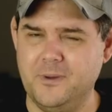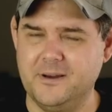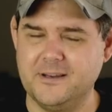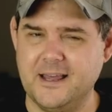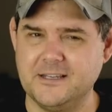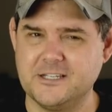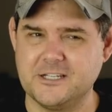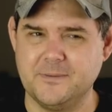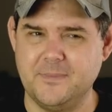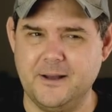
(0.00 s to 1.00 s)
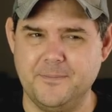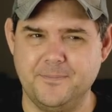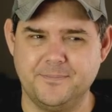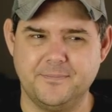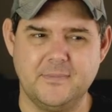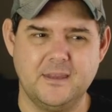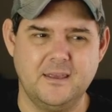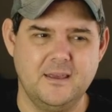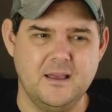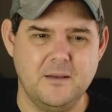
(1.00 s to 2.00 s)
and, and some
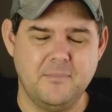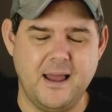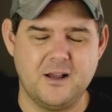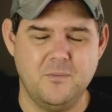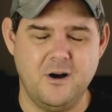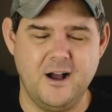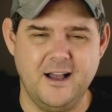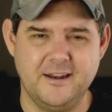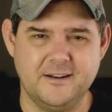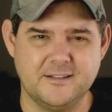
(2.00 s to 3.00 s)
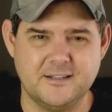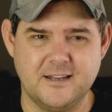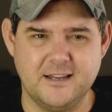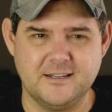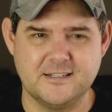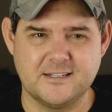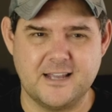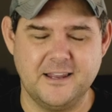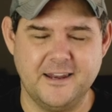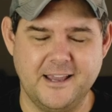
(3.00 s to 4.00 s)
um, black and white and, and
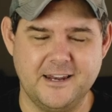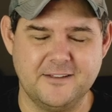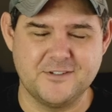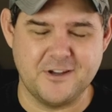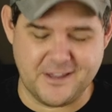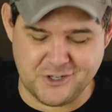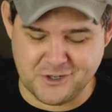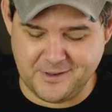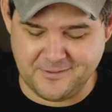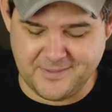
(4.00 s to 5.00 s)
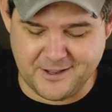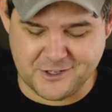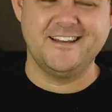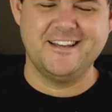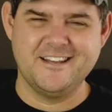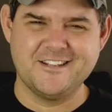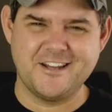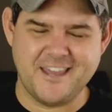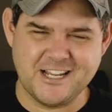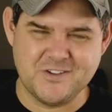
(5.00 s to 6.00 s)
color negative, so that should be that should. So
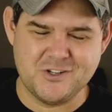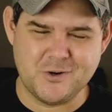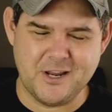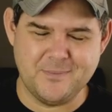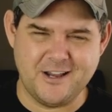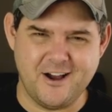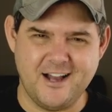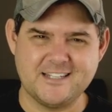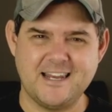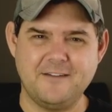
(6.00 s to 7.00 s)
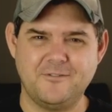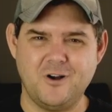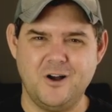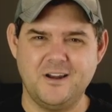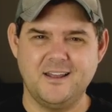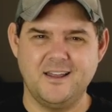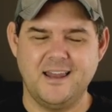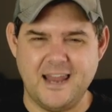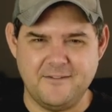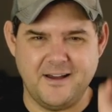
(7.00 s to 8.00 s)
thanks for joining me, guys. Love God,
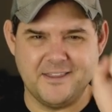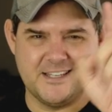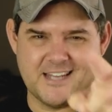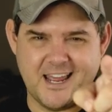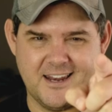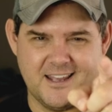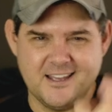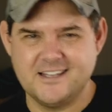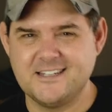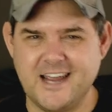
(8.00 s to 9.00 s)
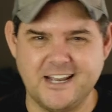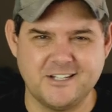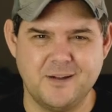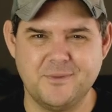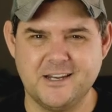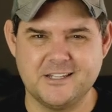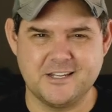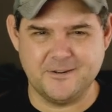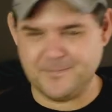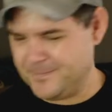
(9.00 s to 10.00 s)
love others, and take time to
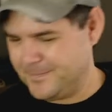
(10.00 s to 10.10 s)
listen.